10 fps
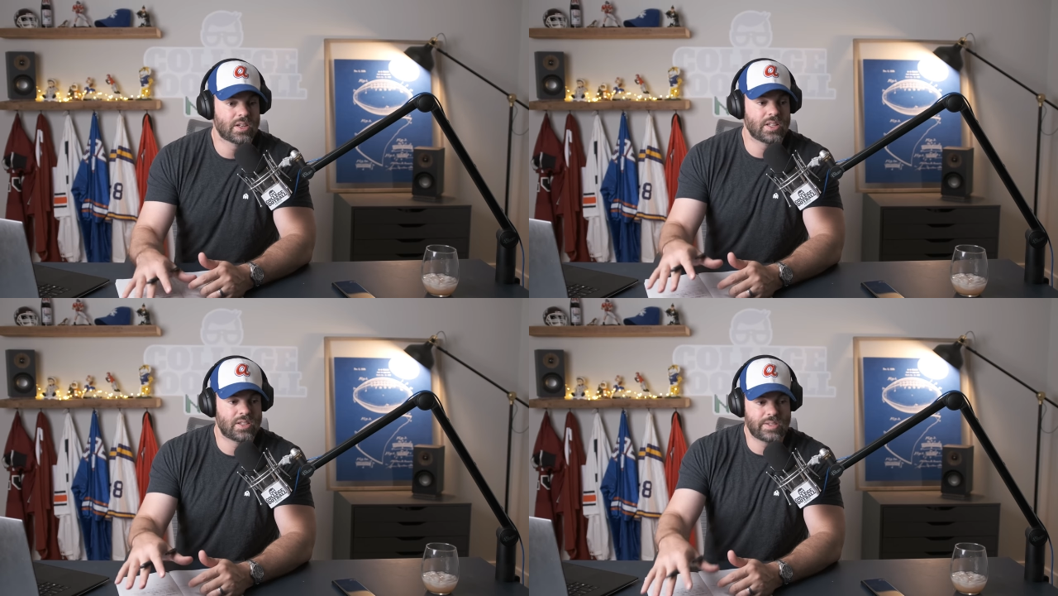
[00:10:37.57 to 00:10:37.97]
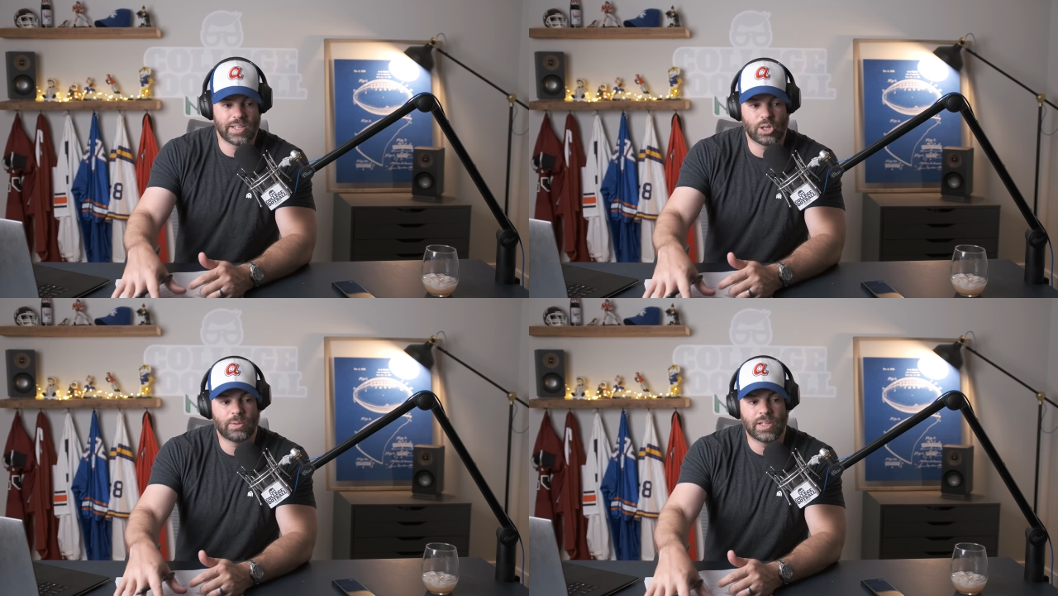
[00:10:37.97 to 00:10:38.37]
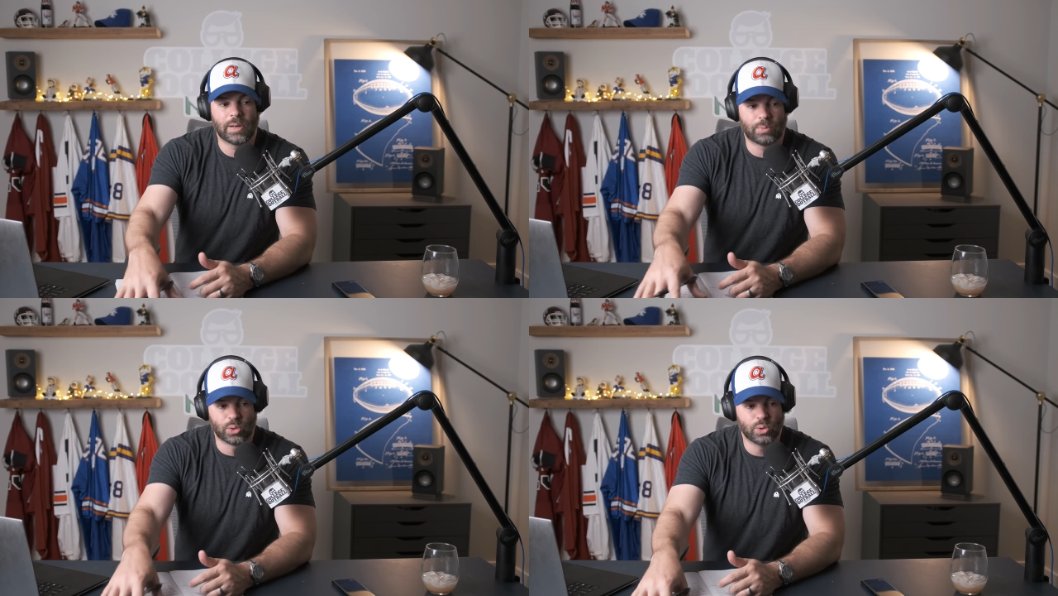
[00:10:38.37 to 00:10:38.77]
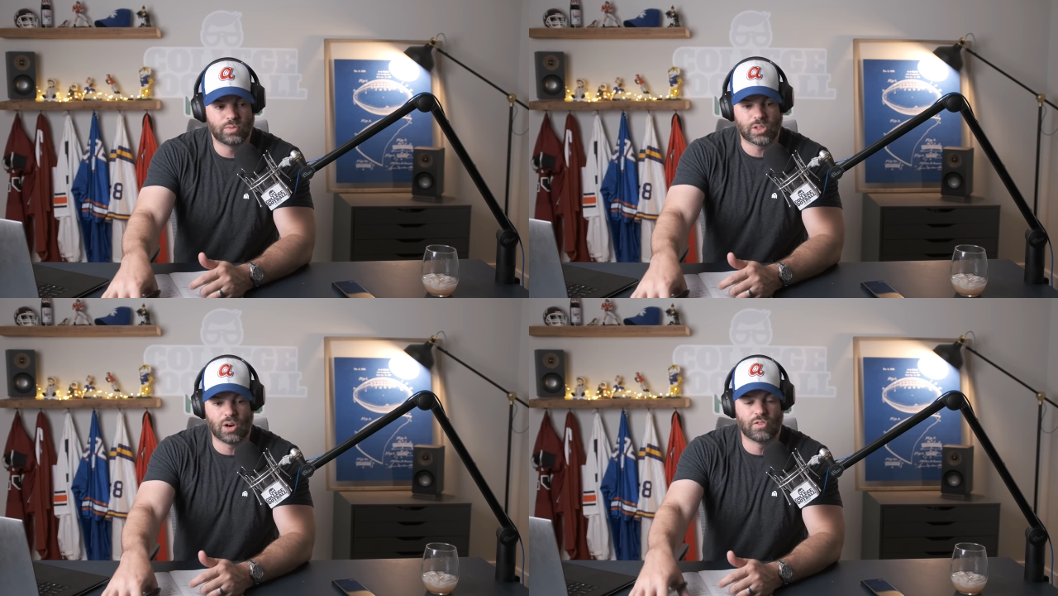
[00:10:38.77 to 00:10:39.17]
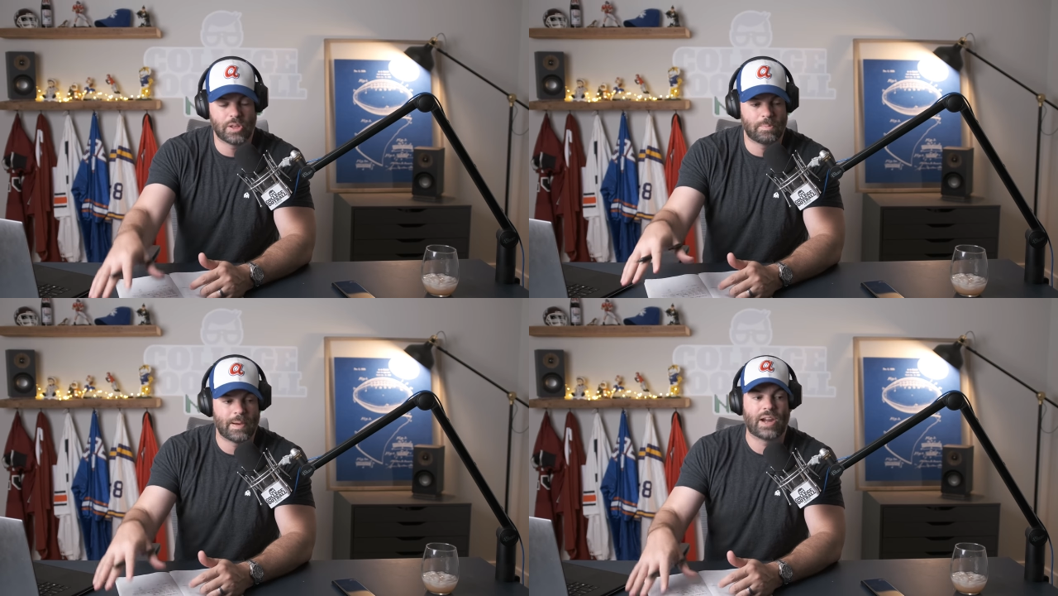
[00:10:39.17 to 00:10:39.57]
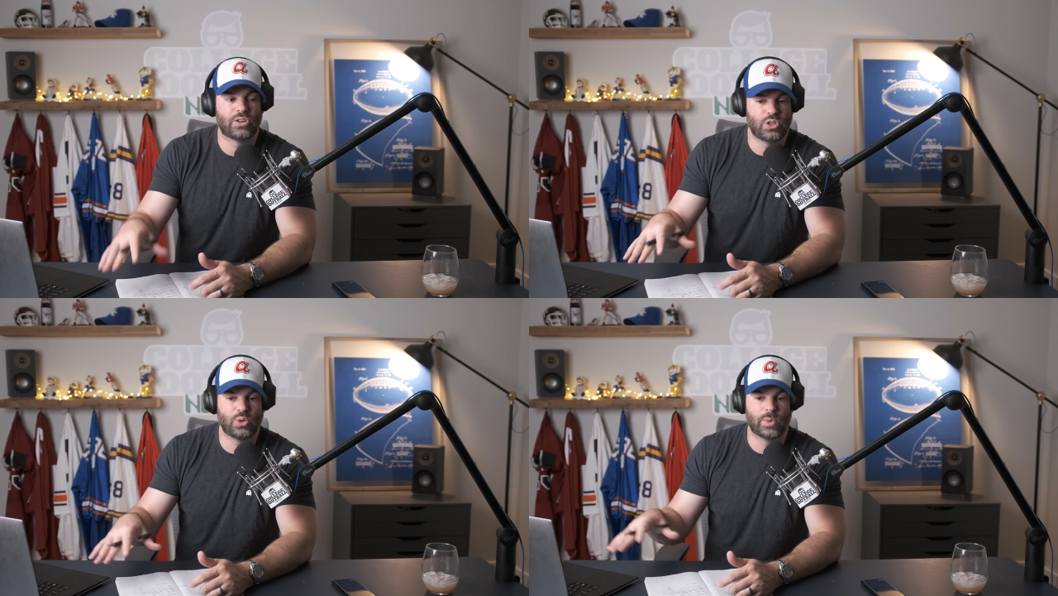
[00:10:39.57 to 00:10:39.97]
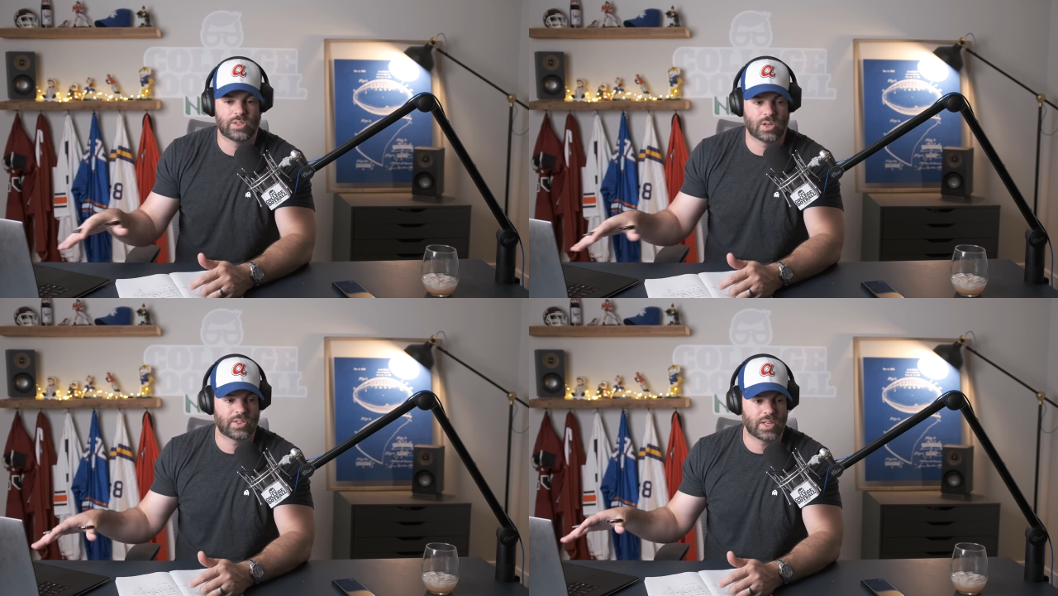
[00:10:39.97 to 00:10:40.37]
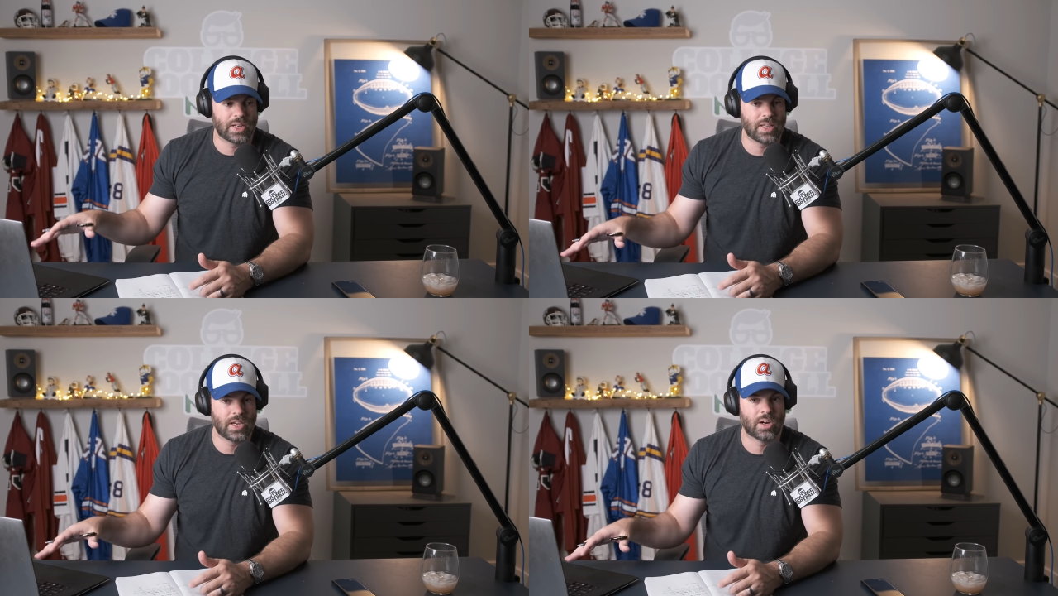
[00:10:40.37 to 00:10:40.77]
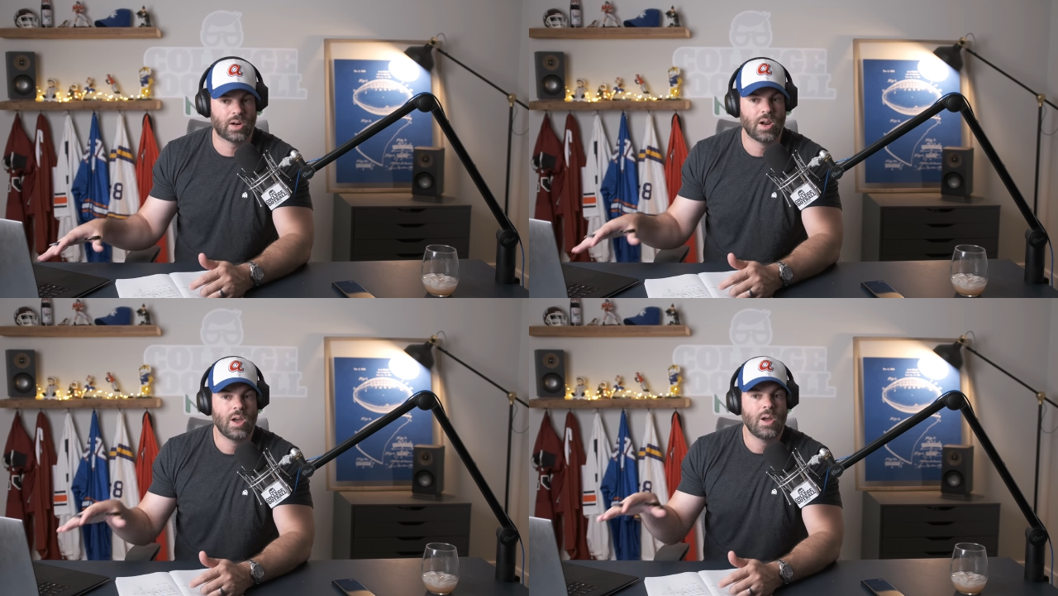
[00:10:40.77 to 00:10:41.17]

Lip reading: considerably improved over the battered unit we saw at the end of the year,